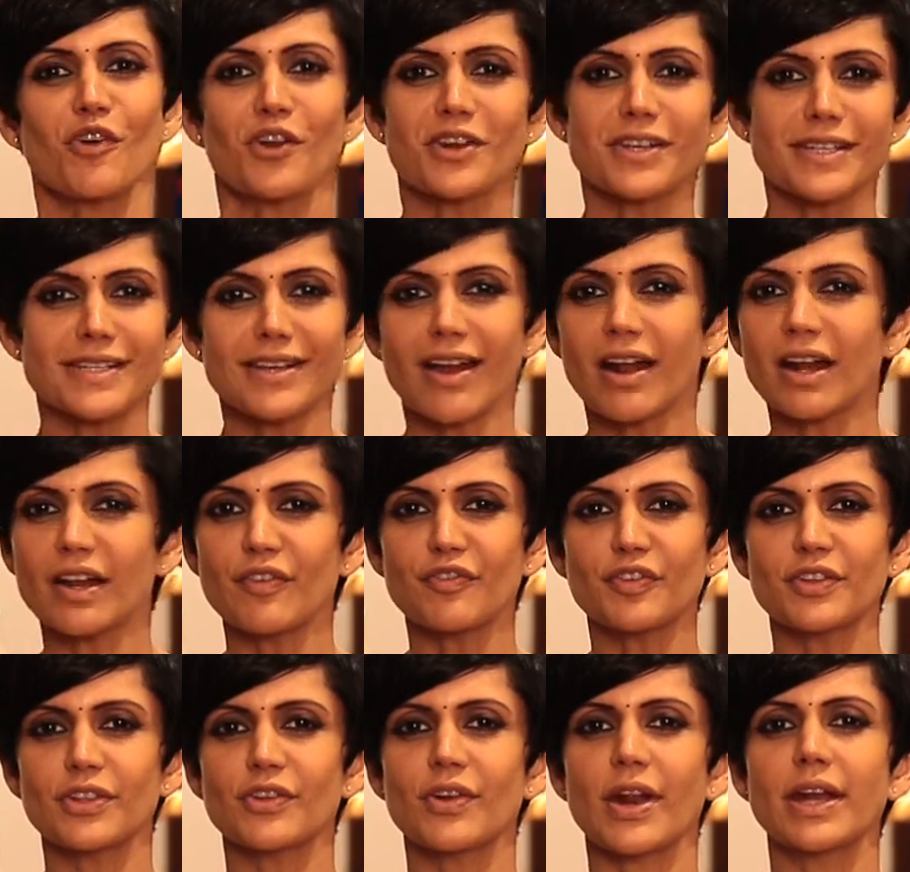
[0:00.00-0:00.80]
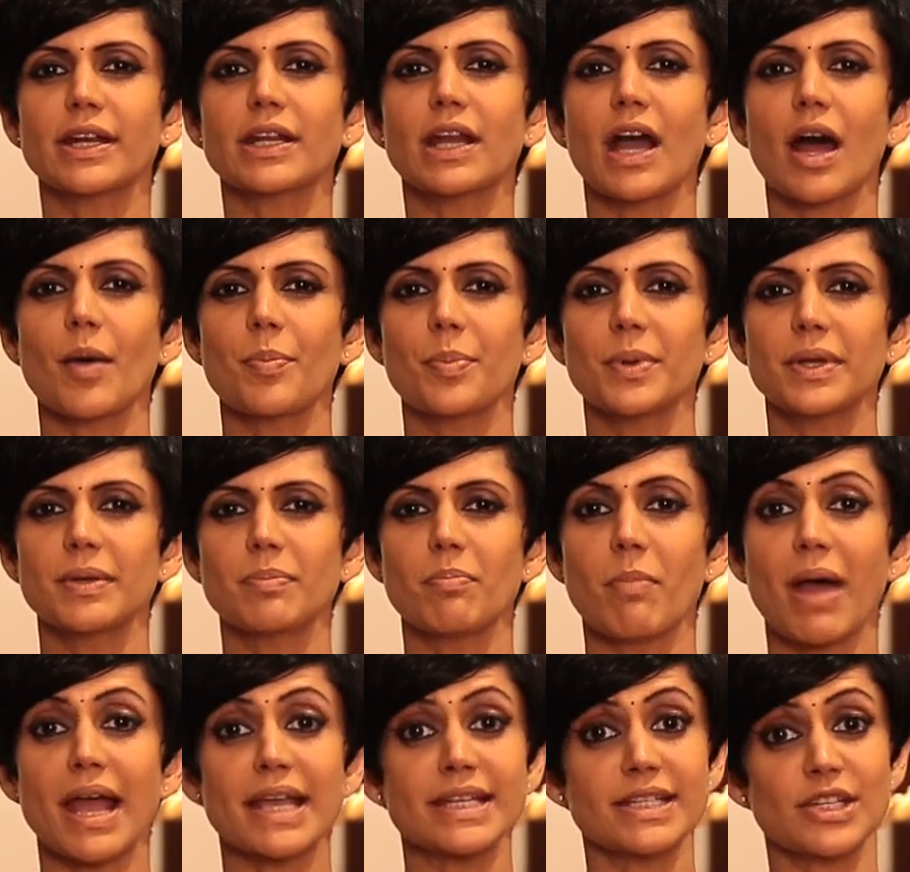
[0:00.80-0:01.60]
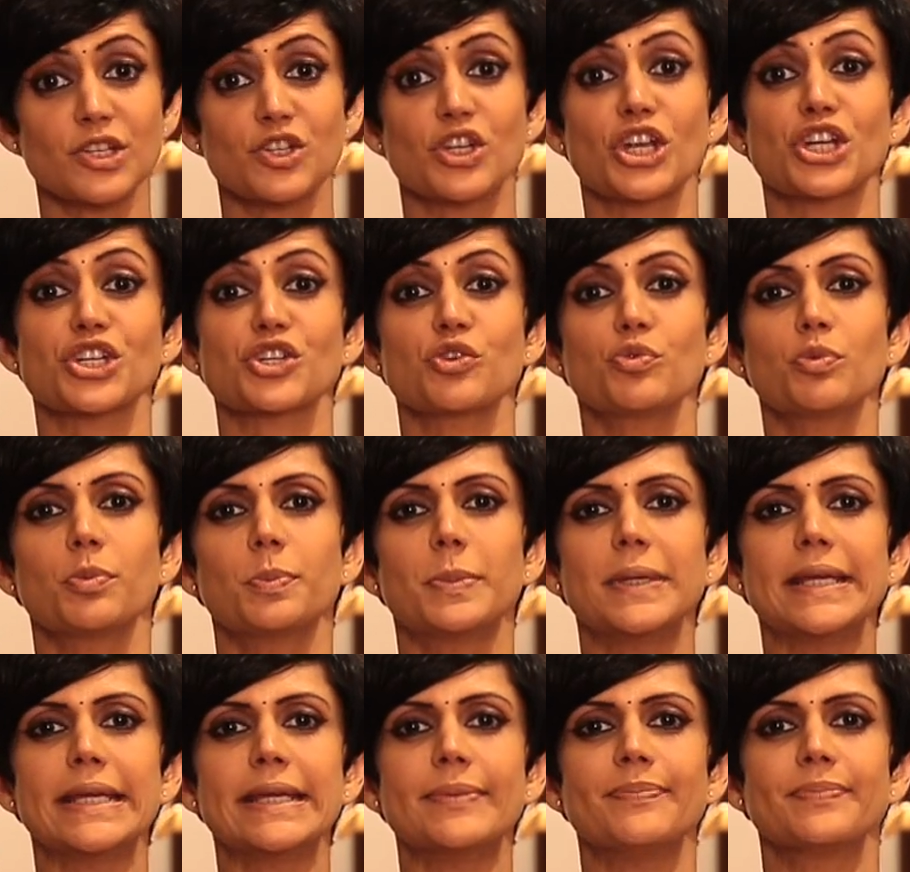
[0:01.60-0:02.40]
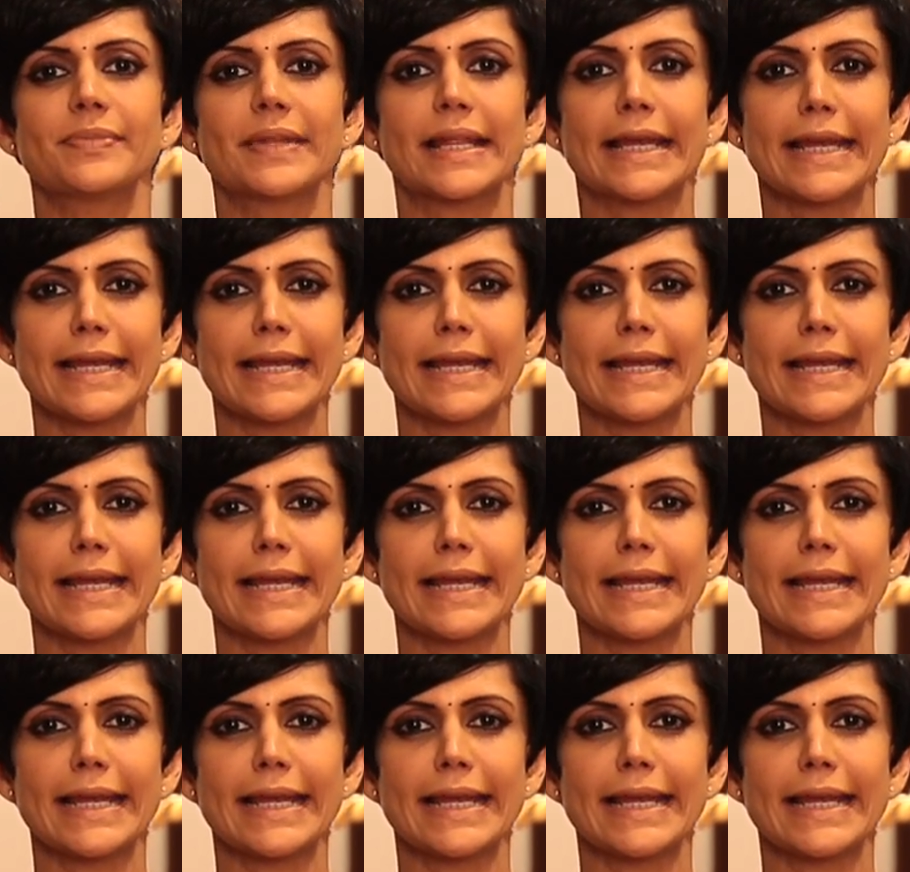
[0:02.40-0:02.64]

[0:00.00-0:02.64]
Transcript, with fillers: For a sari for the red carpet, my suggestion would be